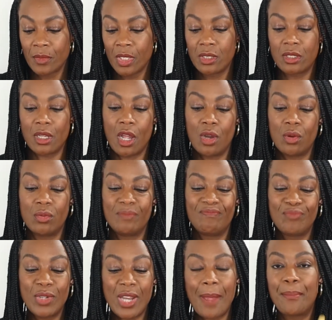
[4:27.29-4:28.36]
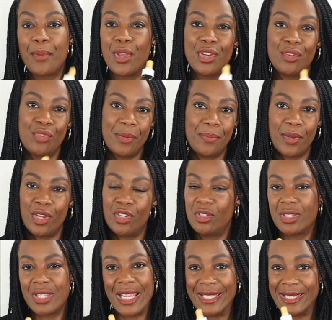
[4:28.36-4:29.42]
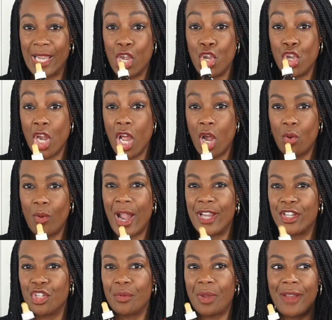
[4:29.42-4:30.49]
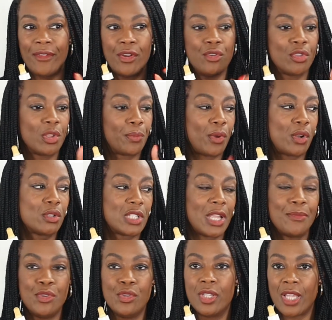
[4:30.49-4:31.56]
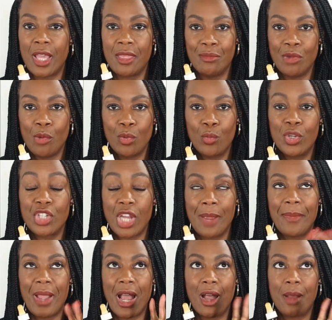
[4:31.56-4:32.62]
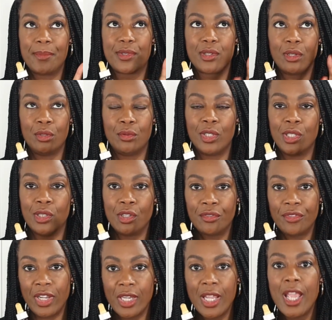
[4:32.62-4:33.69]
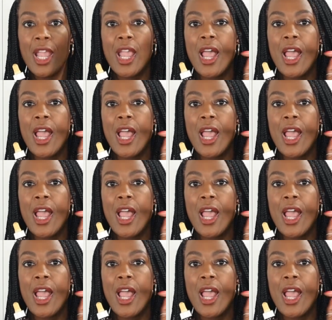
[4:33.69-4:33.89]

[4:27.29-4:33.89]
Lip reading: So would I repurchase this? No, I do have another product I'm using at the moment, which I'm absolutely loving.